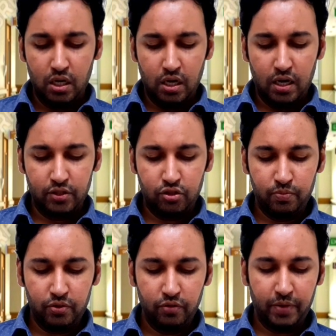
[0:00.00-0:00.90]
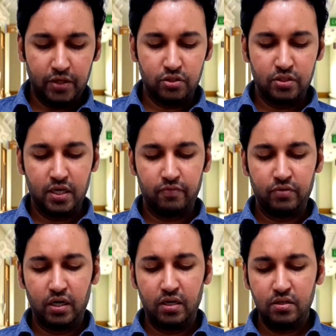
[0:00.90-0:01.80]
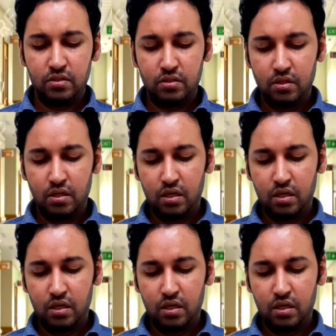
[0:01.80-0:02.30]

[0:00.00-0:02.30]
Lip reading: to improve patient safety. It is,